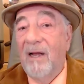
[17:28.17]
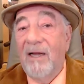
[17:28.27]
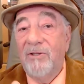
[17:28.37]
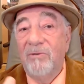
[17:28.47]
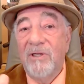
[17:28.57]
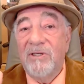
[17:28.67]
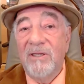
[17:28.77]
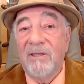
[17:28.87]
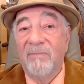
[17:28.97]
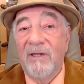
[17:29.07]
I do these
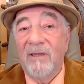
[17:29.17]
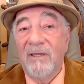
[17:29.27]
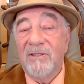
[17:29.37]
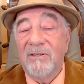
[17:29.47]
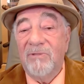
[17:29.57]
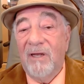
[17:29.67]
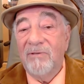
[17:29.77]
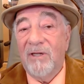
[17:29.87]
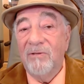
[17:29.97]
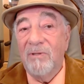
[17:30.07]
intermittently.
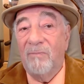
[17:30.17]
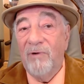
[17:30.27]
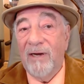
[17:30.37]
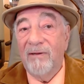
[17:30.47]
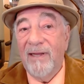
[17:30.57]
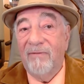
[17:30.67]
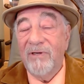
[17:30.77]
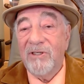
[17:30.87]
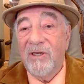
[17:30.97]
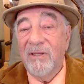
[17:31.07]
Sometimes I'll do them regularly
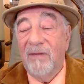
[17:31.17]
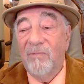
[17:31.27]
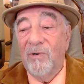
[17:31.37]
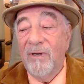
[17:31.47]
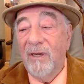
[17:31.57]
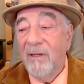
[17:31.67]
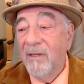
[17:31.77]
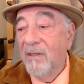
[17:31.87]
every Sunday morning.